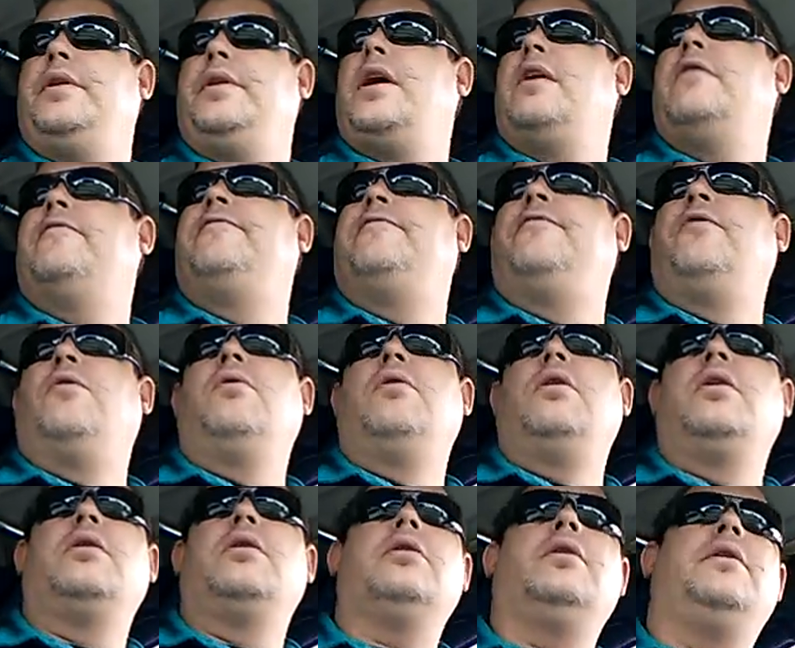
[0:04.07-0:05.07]
Day
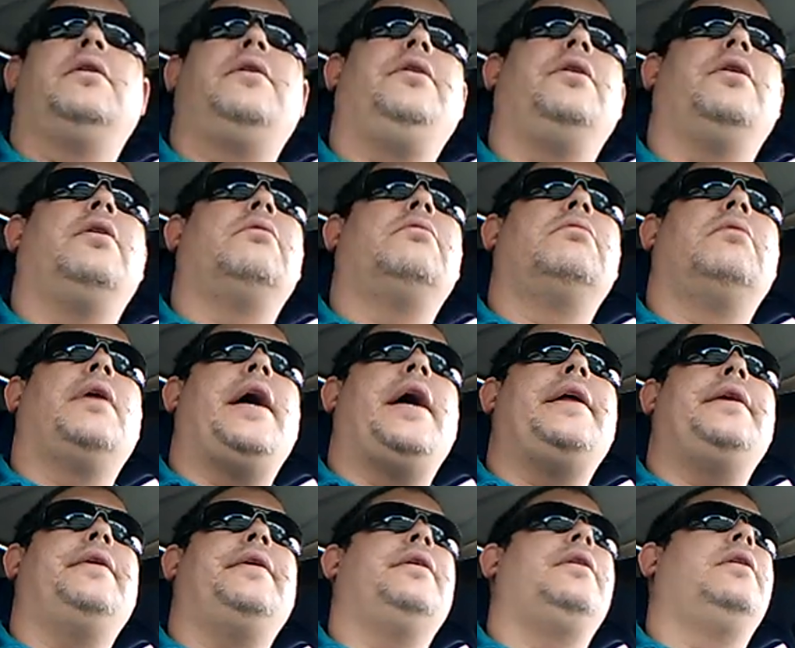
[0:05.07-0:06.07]
four, no
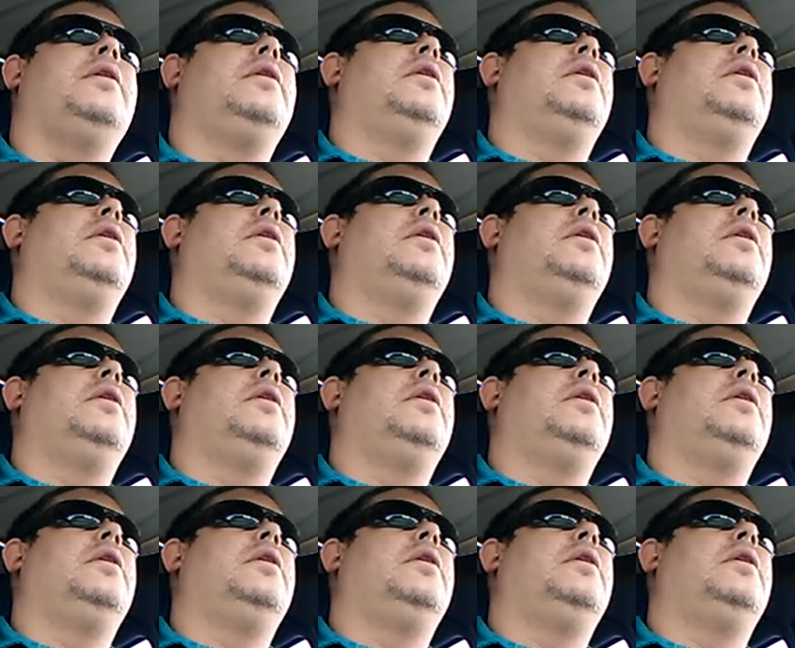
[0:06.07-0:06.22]
rent,